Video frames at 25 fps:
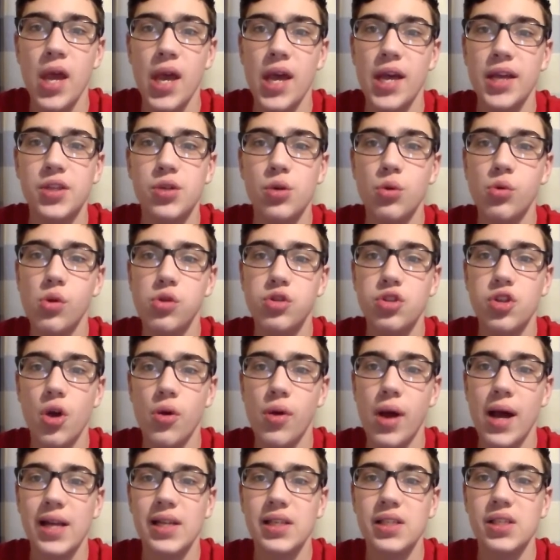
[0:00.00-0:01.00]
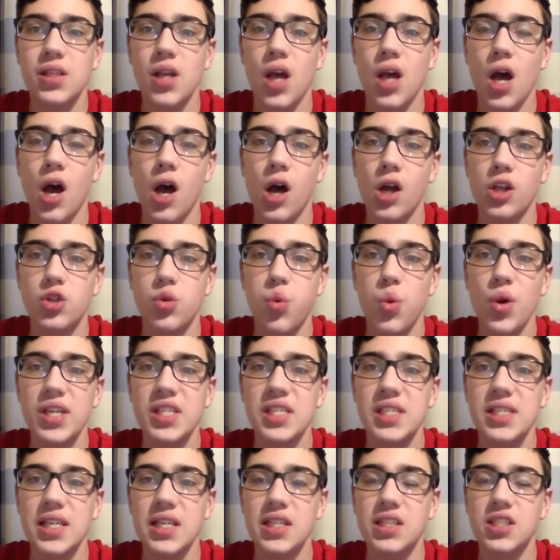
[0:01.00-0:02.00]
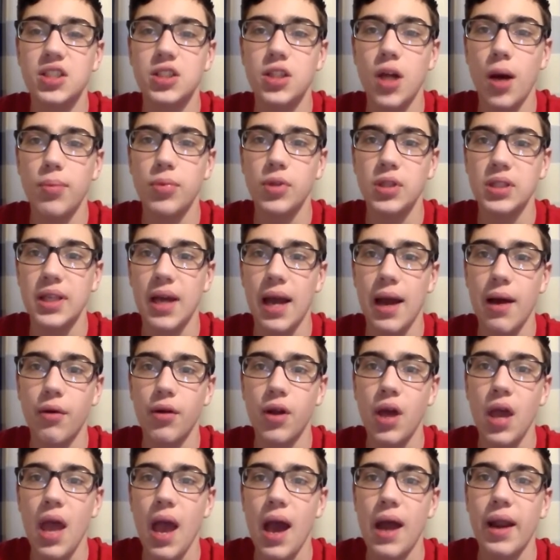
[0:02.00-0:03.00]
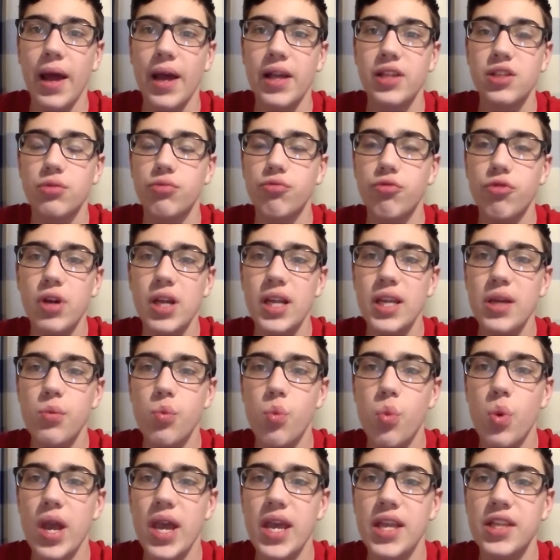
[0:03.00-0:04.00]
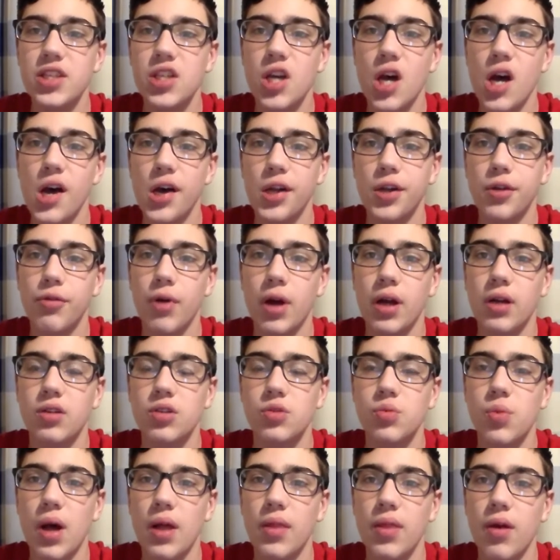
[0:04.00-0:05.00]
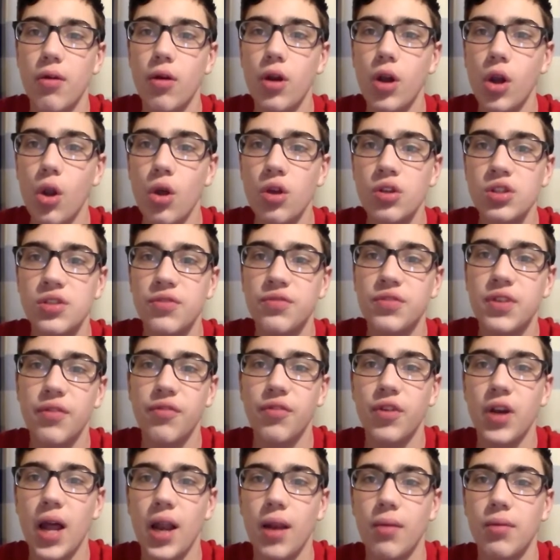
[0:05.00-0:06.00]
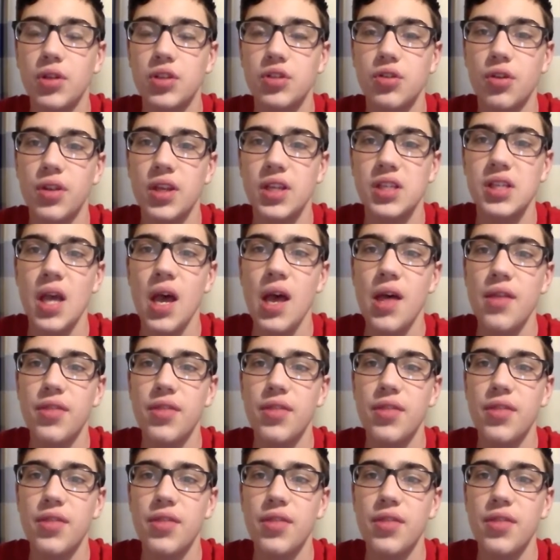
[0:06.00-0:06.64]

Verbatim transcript: It also has a twisted double down and it has a really weird turnaround as well. There are lots of different elements on this.